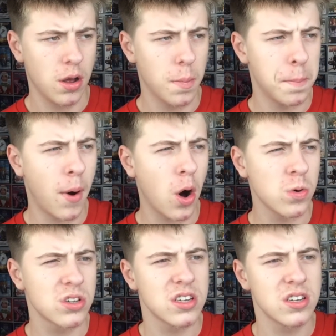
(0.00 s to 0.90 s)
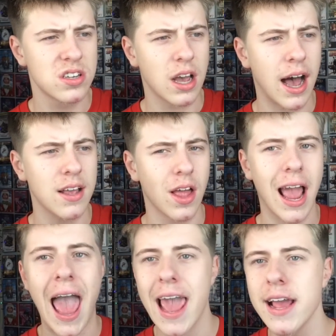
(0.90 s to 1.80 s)
Miles's
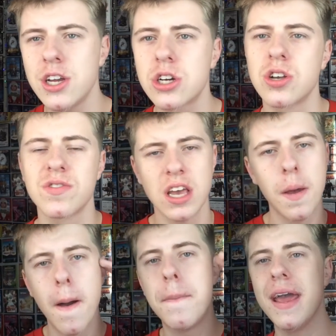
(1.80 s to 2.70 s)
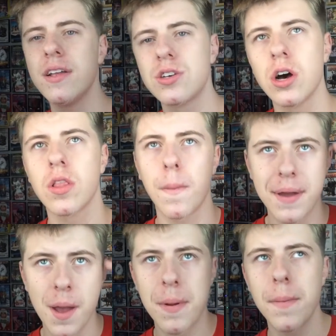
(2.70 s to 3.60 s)
like age, because obviously Peter
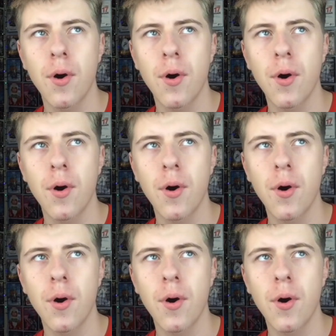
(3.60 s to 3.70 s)
B.